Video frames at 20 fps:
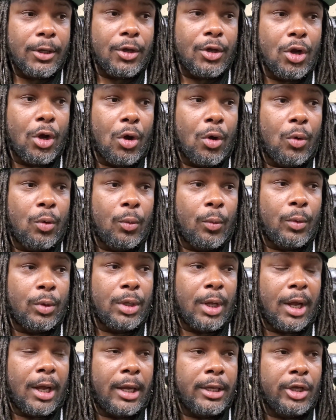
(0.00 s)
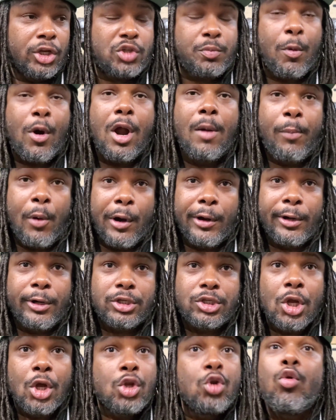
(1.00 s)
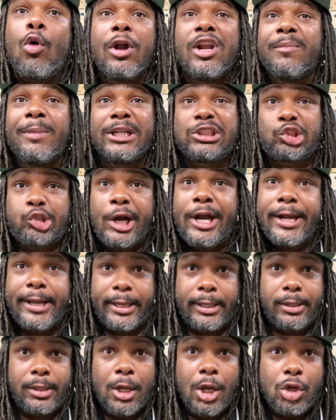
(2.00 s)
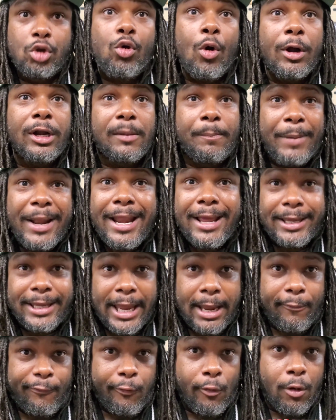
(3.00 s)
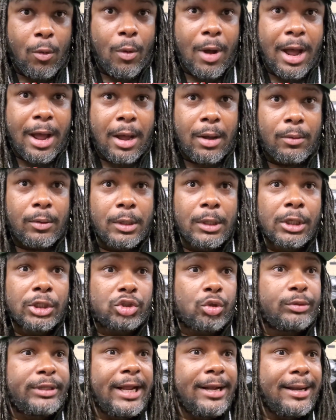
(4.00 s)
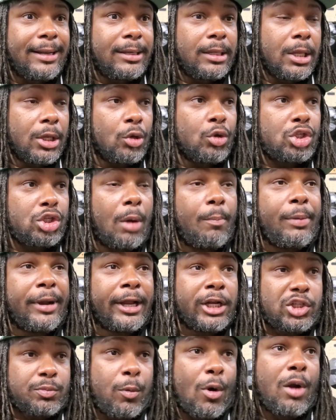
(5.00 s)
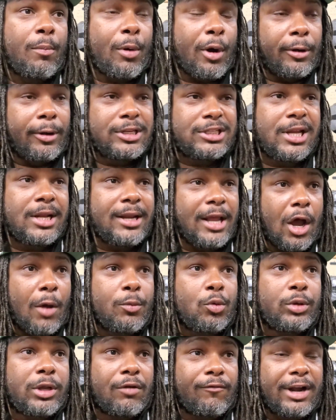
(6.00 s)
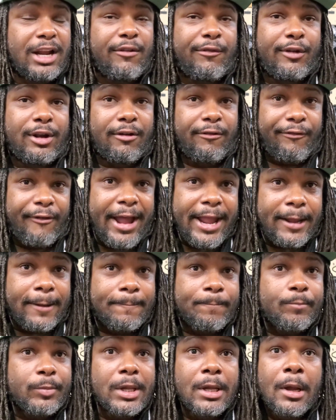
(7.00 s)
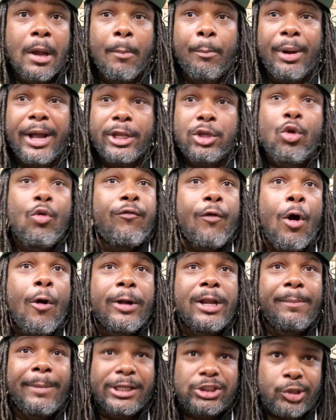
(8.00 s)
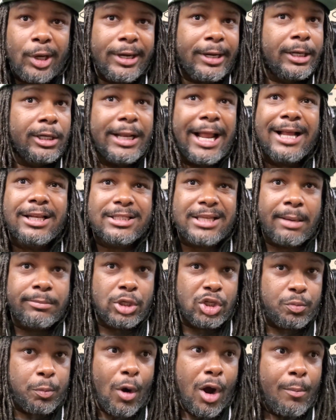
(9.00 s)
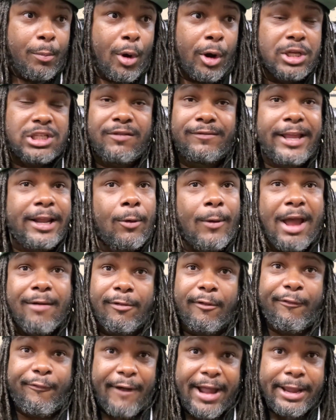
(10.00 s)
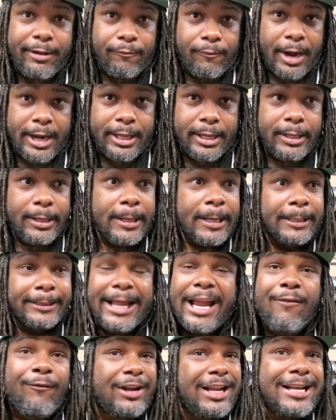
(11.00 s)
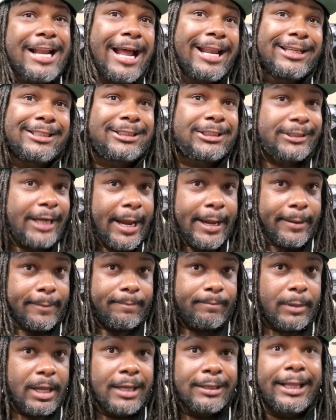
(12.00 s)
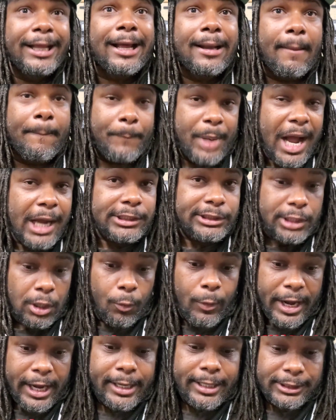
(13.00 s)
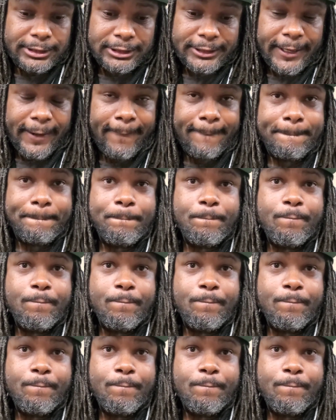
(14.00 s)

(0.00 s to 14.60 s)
you know, uh, your sparring partners, you already been training. You already been in camp for a while. So then you start bringing sparring partners in to help you get ready for the fight. But you've already been training. A lot of times the sparring partners, if they don't have a fight ready, they really not in shape. They got to box their way into shape.